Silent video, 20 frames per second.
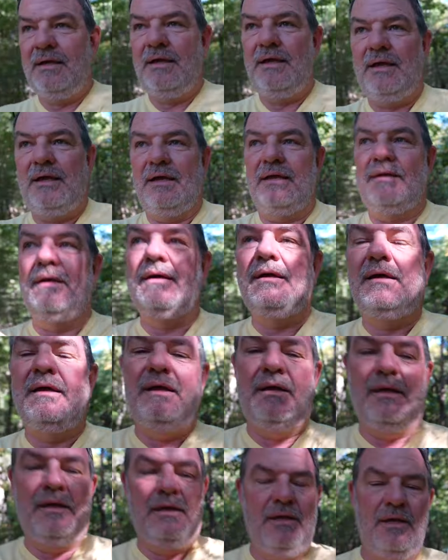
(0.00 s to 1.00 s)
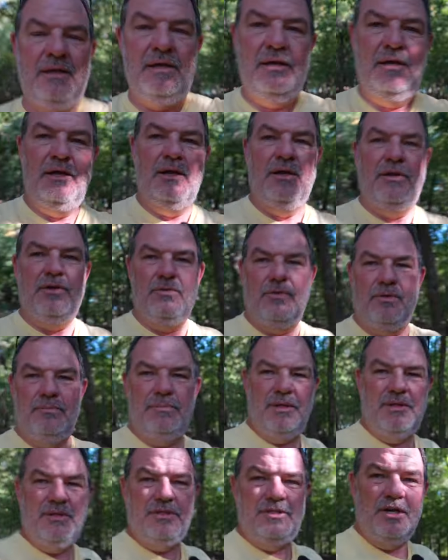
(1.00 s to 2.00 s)
And you can
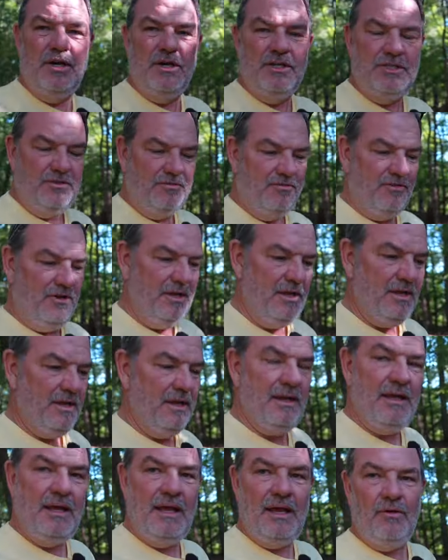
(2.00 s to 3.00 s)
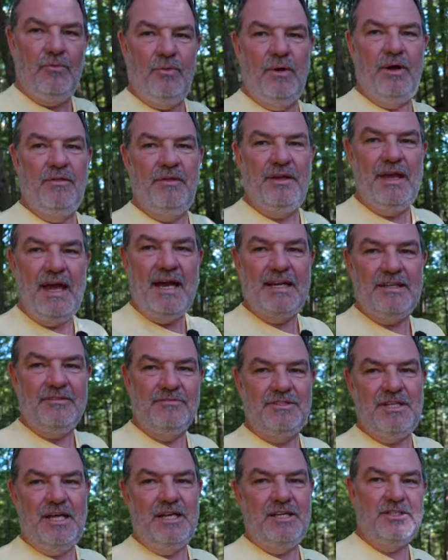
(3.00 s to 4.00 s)
be the judge of how well the active
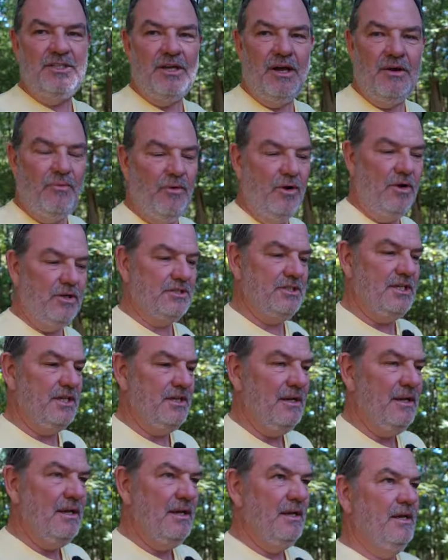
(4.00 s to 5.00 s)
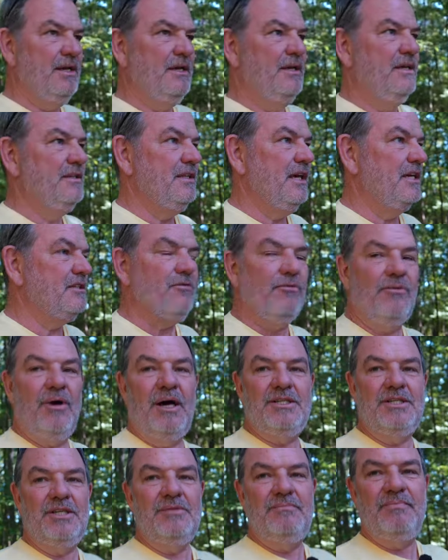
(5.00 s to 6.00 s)
steady shot works. Thanks for
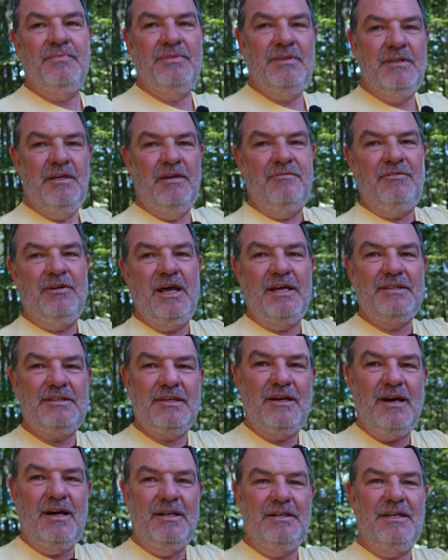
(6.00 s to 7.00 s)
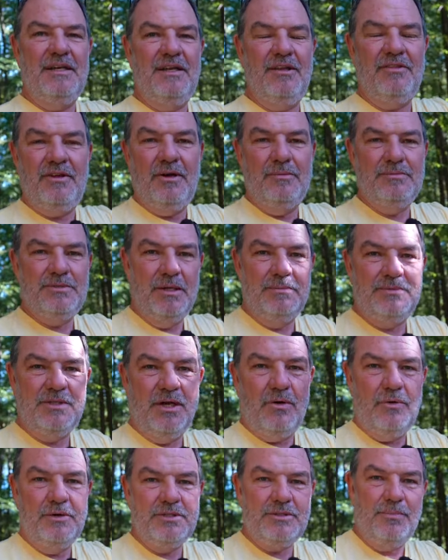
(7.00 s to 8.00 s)
watching. If you like the content, a thumbs up's
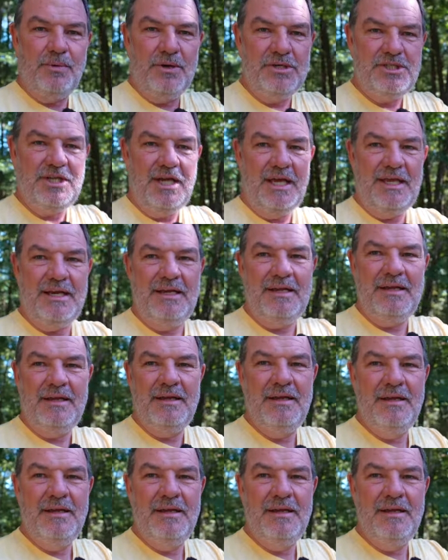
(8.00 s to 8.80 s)
always appreciated.